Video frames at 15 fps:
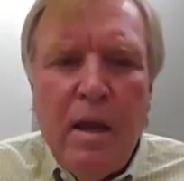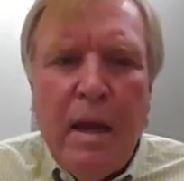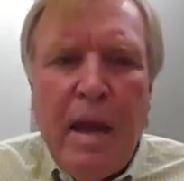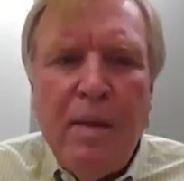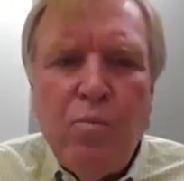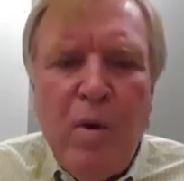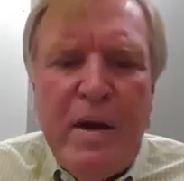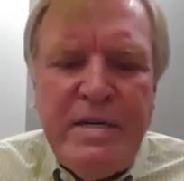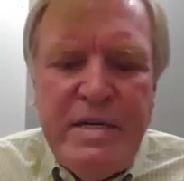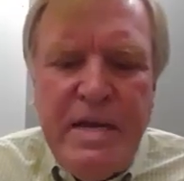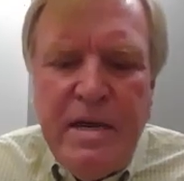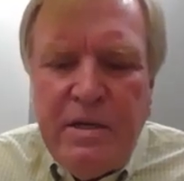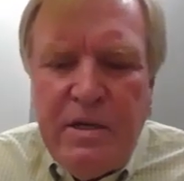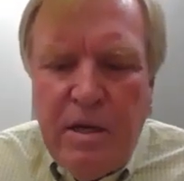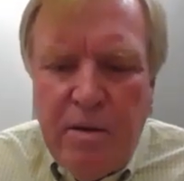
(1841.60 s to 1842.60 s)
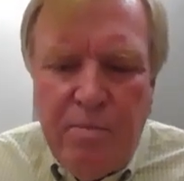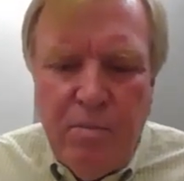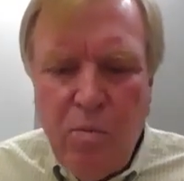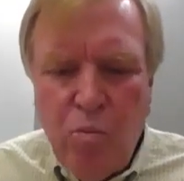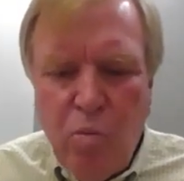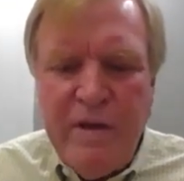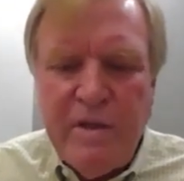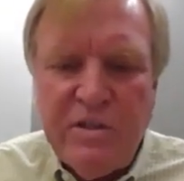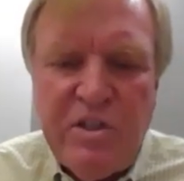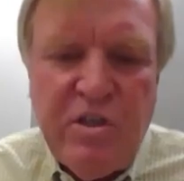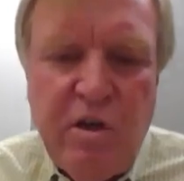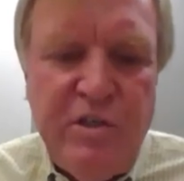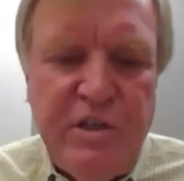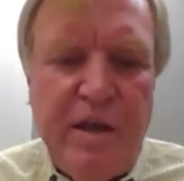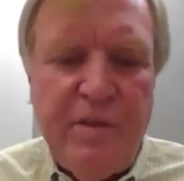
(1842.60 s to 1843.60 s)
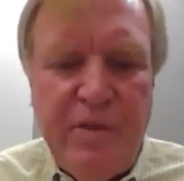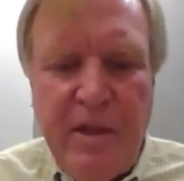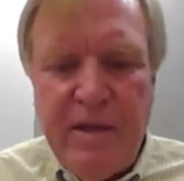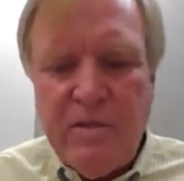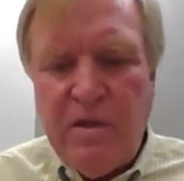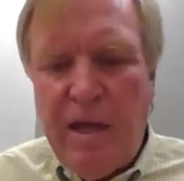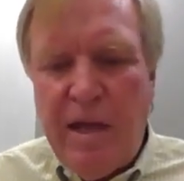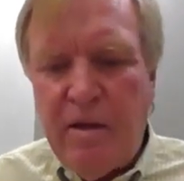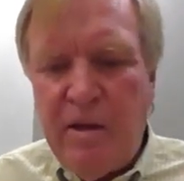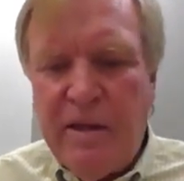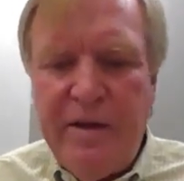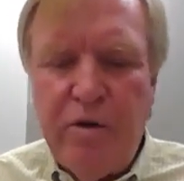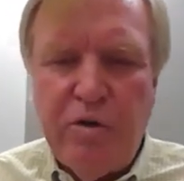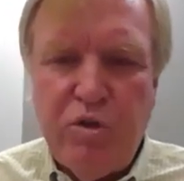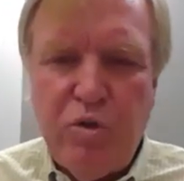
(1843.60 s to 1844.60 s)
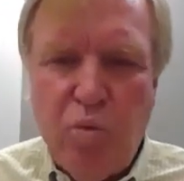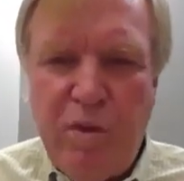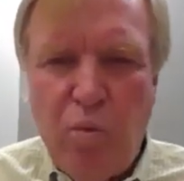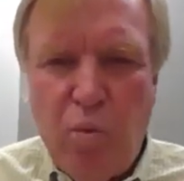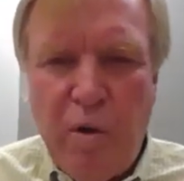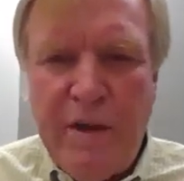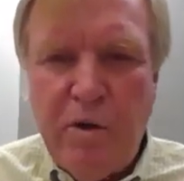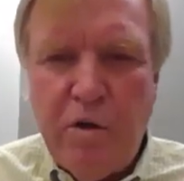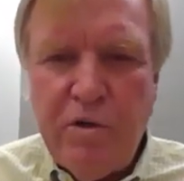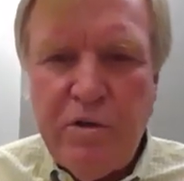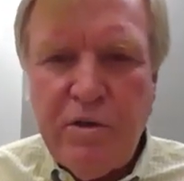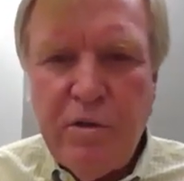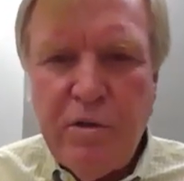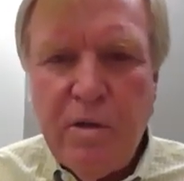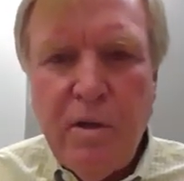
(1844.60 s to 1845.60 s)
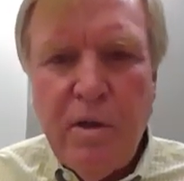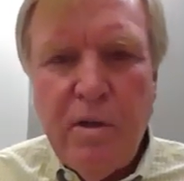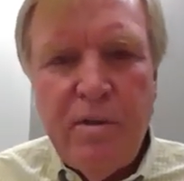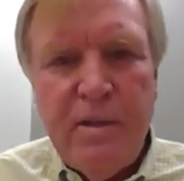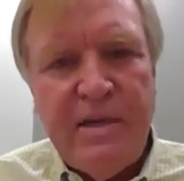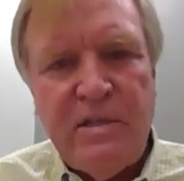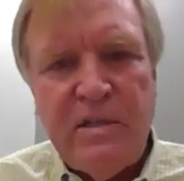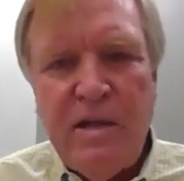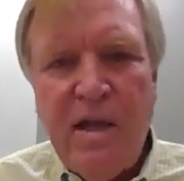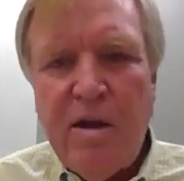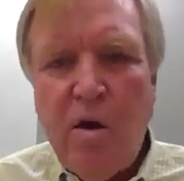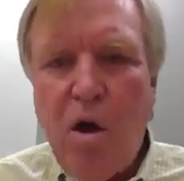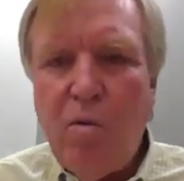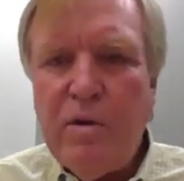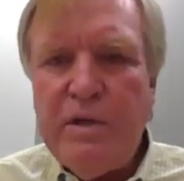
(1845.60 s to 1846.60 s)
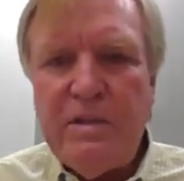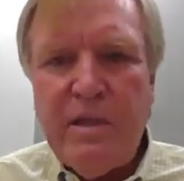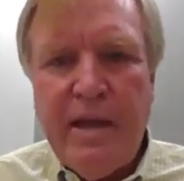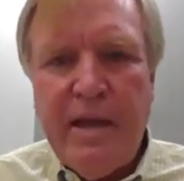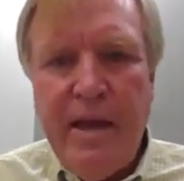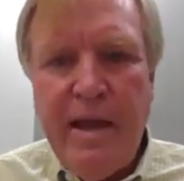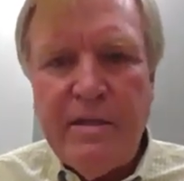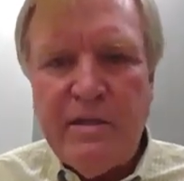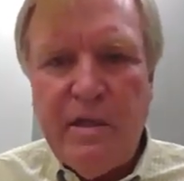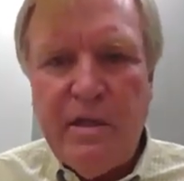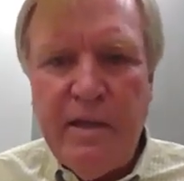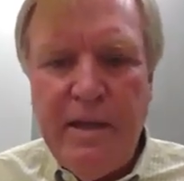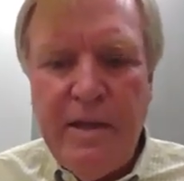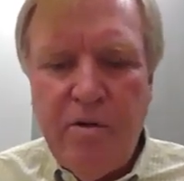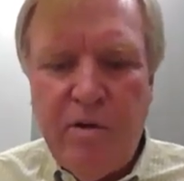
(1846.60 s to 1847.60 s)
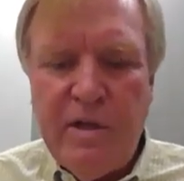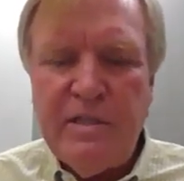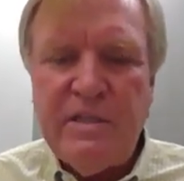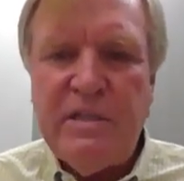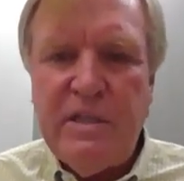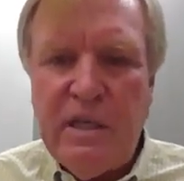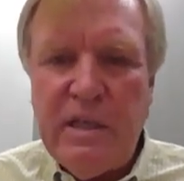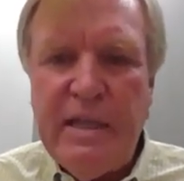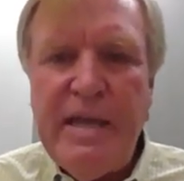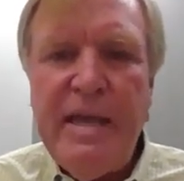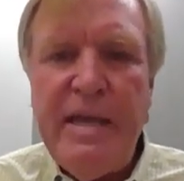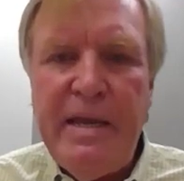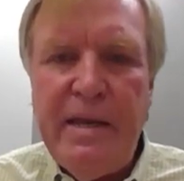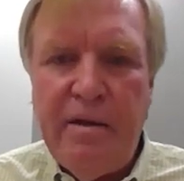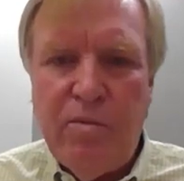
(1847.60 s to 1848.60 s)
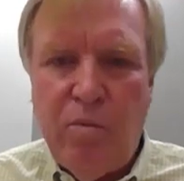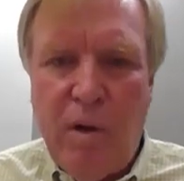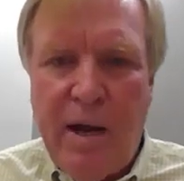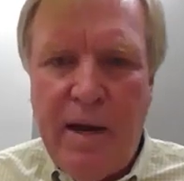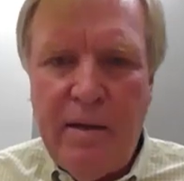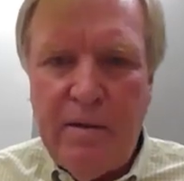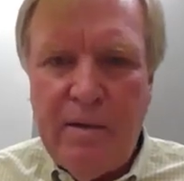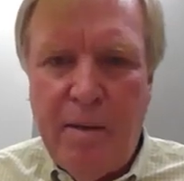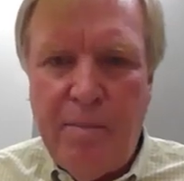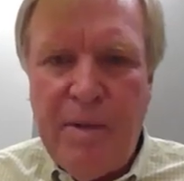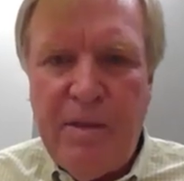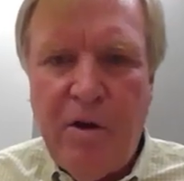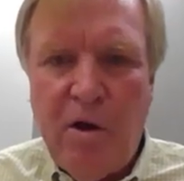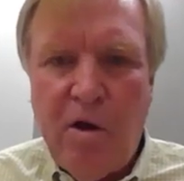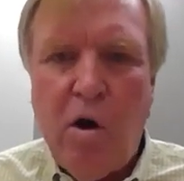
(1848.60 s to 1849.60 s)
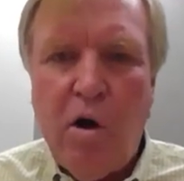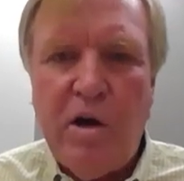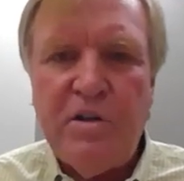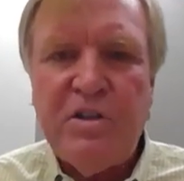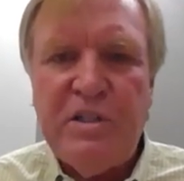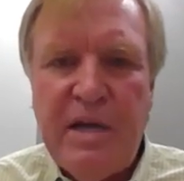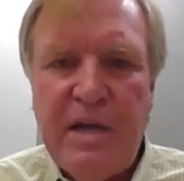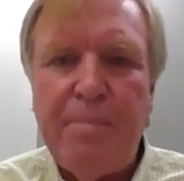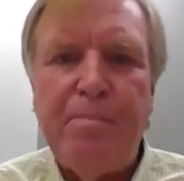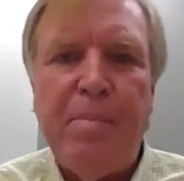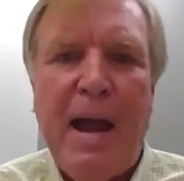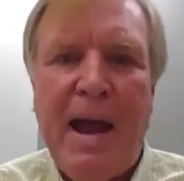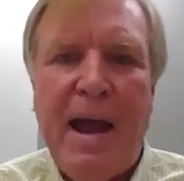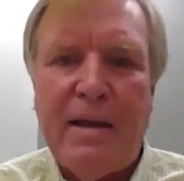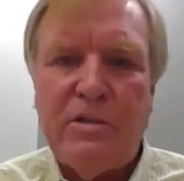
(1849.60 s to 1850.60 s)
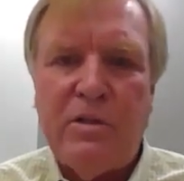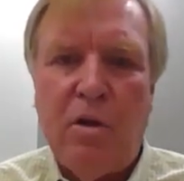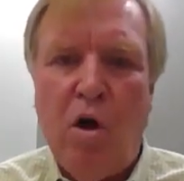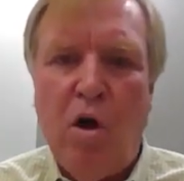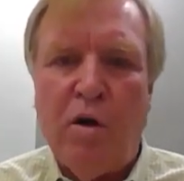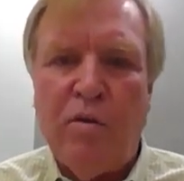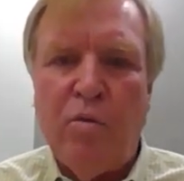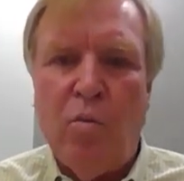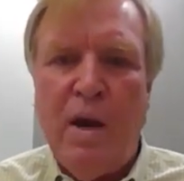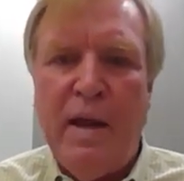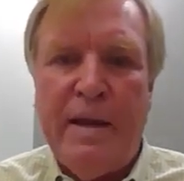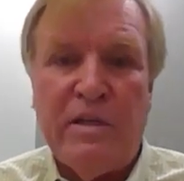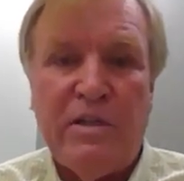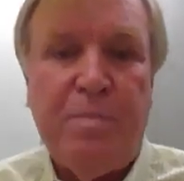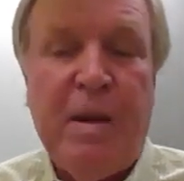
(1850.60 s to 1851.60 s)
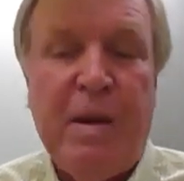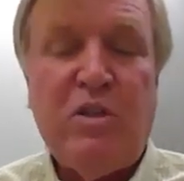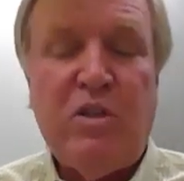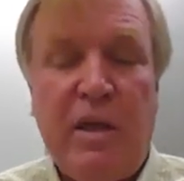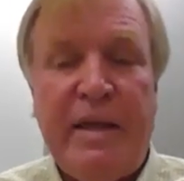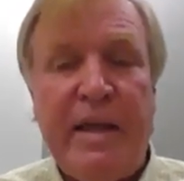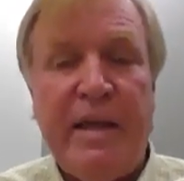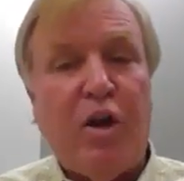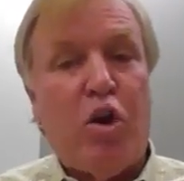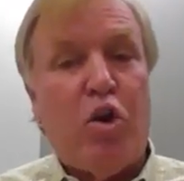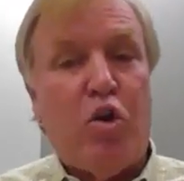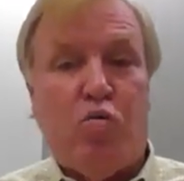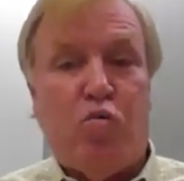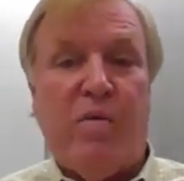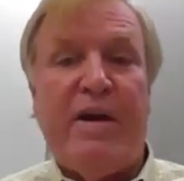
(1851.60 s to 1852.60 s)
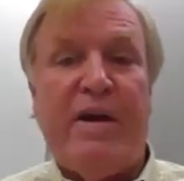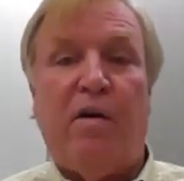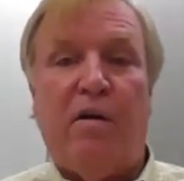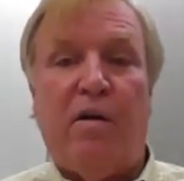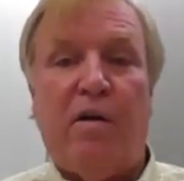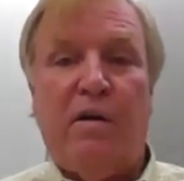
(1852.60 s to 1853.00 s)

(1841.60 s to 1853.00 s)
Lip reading: and we associate things like leaders with winners. That's not always the case. A leader is to lead, right? I mean, there are setbacks along the way, especially in a career.